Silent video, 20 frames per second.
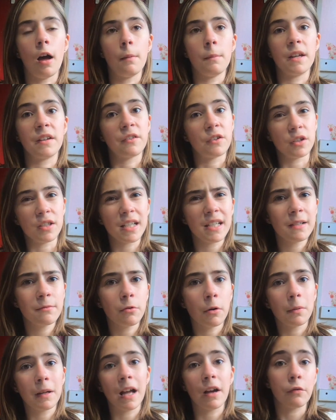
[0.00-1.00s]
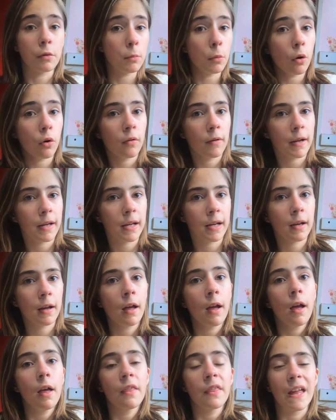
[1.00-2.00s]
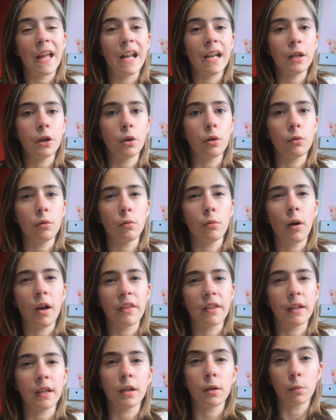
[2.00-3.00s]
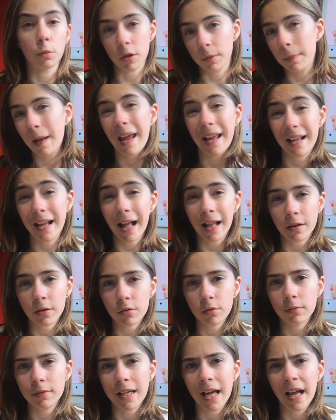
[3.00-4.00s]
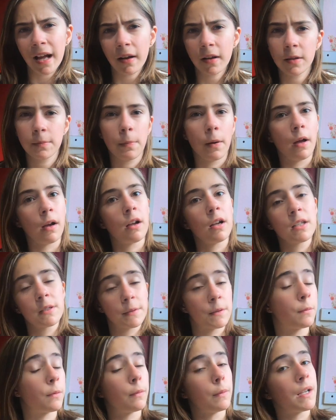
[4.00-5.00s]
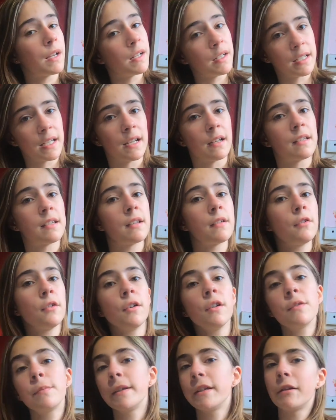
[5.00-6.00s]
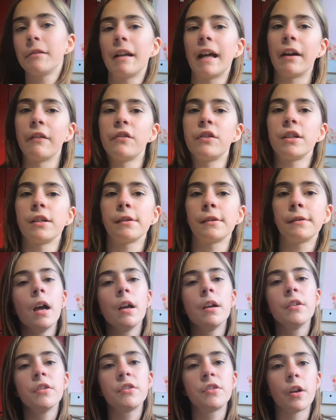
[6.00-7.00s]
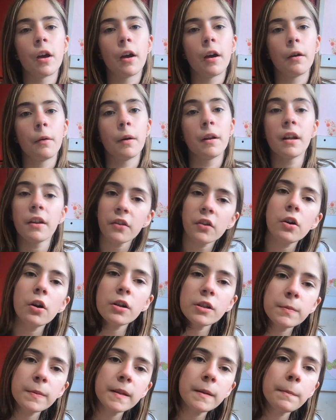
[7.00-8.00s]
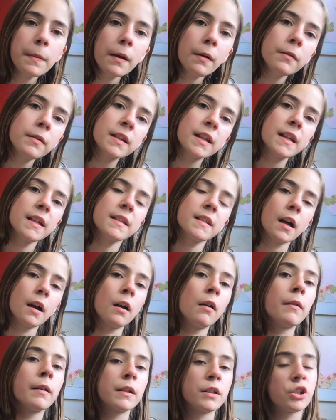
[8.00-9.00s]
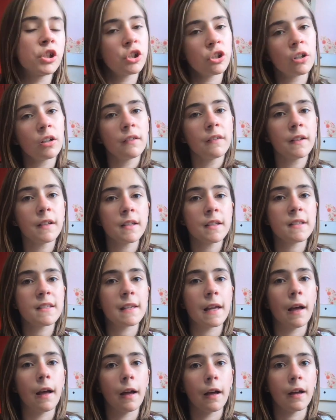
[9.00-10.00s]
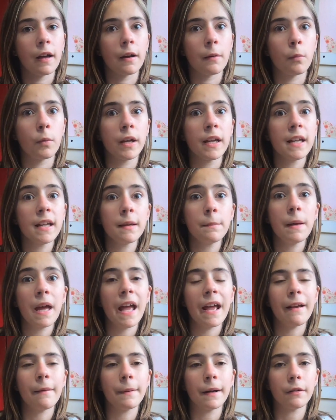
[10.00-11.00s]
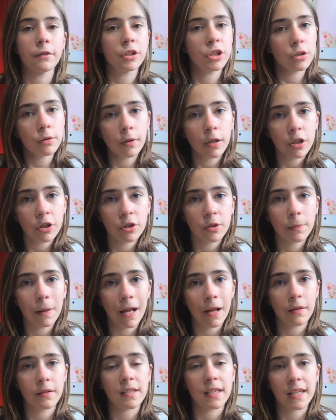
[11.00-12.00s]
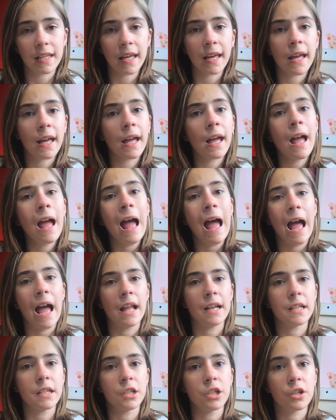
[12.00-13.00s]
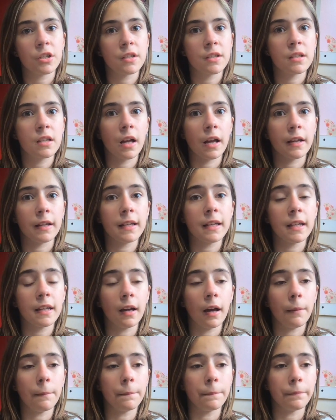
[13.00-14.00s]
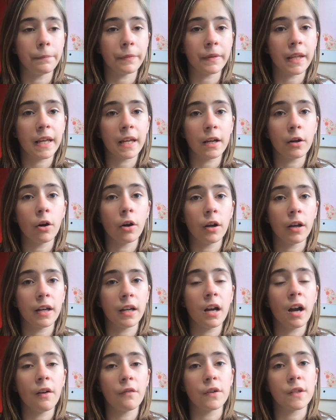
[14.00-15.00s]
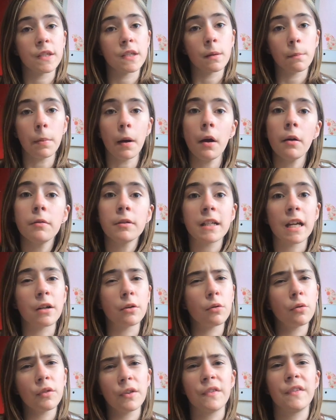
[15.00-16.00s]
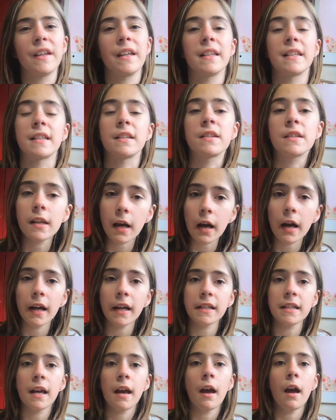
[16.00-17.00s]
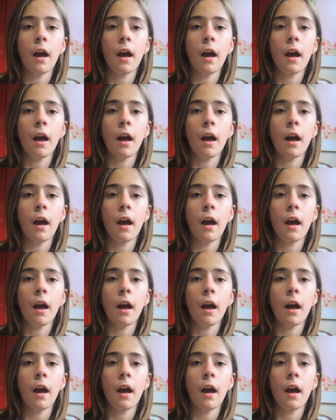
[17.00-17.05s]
If you did probably have a mooring, then I think you would pay council tax, but because we continuously cruise, we don't have to. So another cost with the boat is our insurance. We pay about £200 a year, and it just it covers the boat and all the things inside.